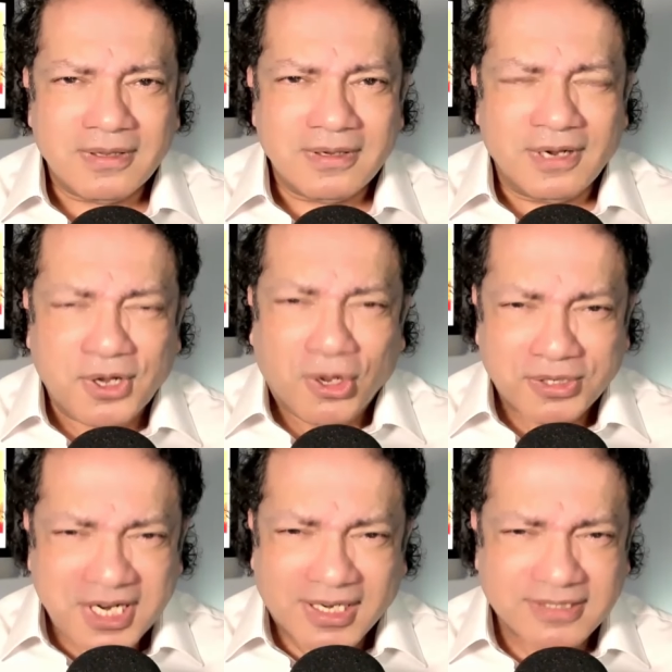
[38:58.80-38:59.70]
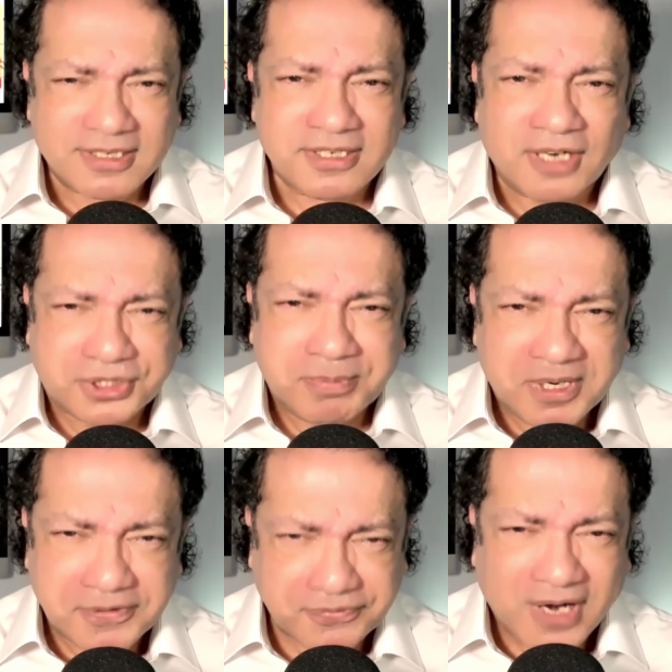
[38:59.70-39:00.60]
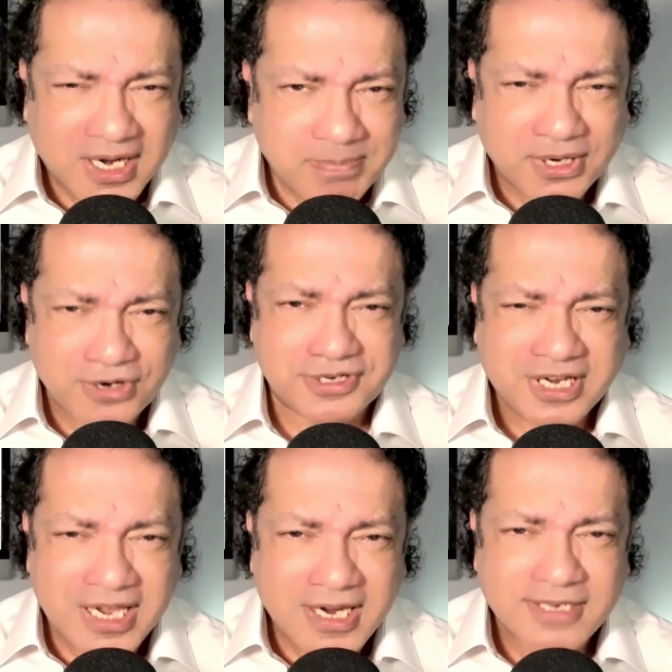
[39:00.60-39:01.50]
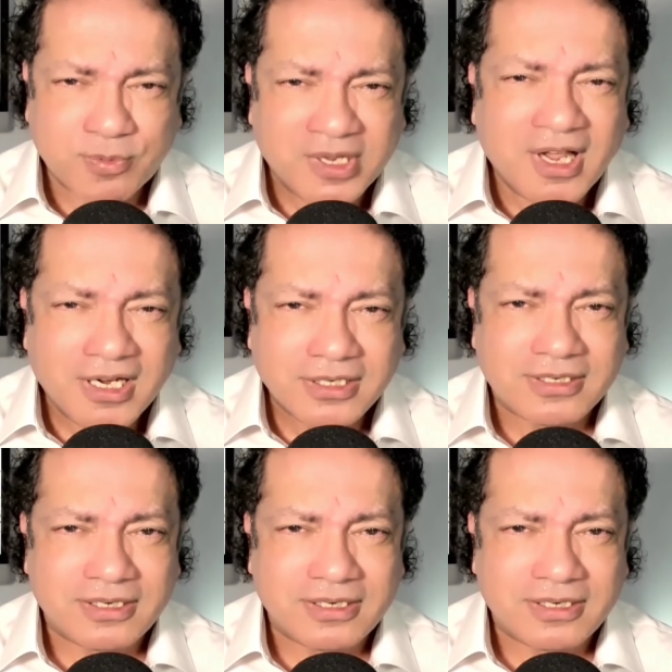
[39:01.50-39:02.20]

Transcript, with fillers: a God who tells us not to be afraid because he is with us.